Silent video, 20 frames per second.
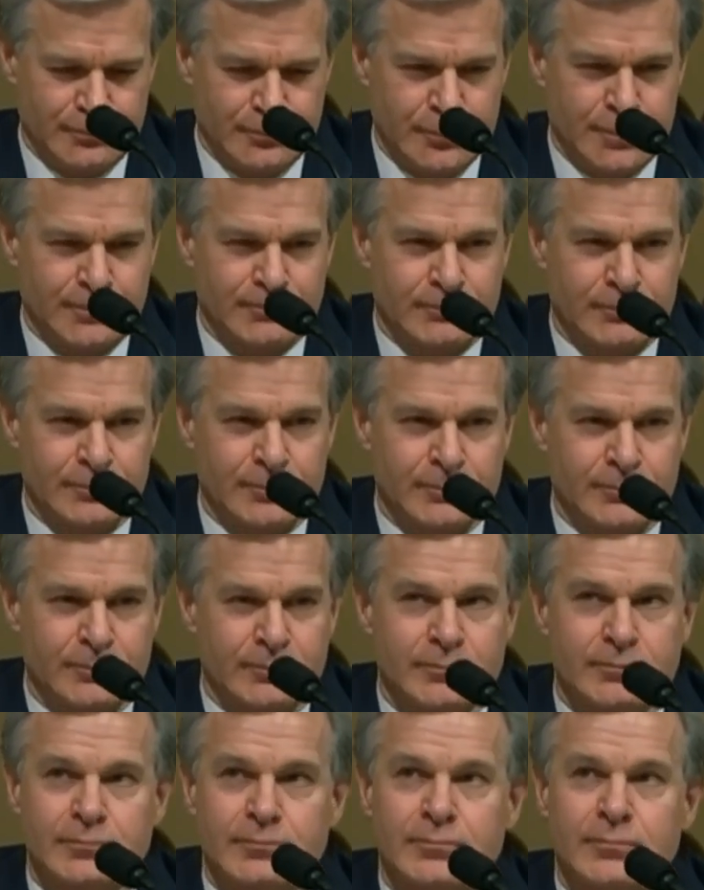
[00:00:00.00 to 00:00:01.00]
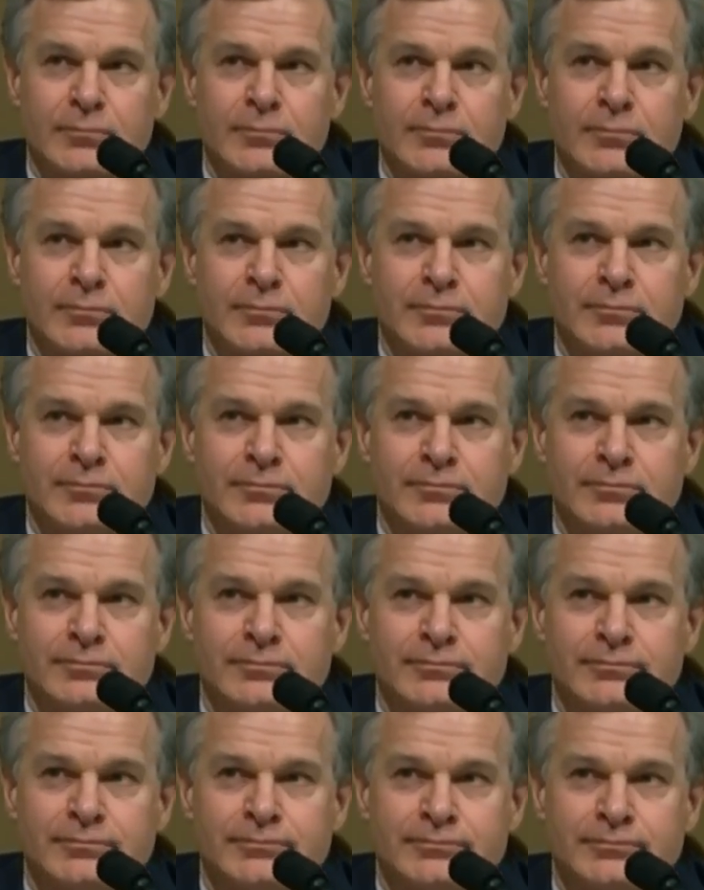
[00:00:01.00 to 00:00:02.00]
as Trump supporters positioned
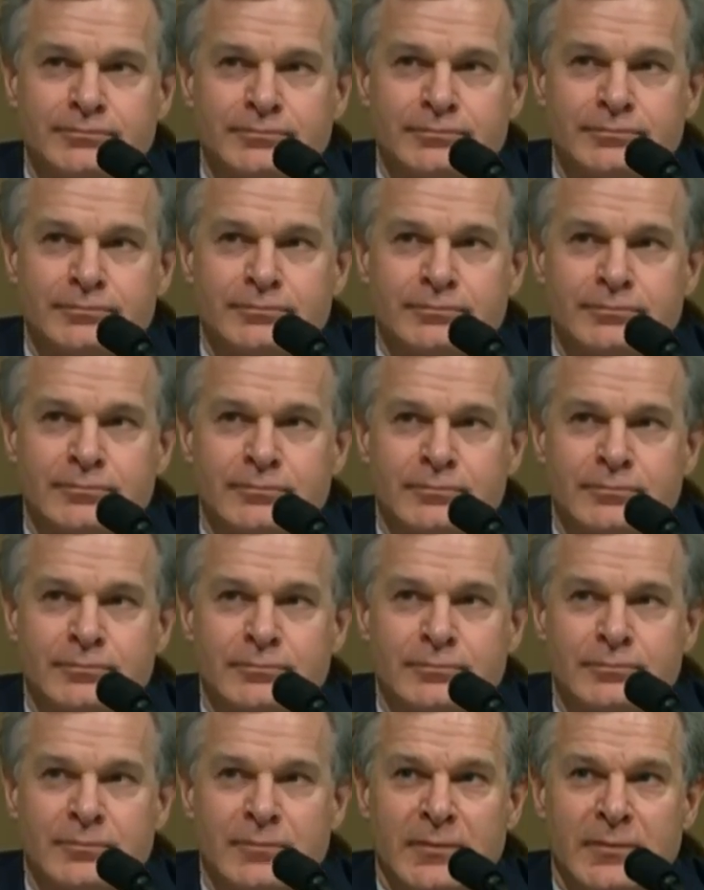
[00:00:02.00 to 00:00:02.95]
inside the Capitol?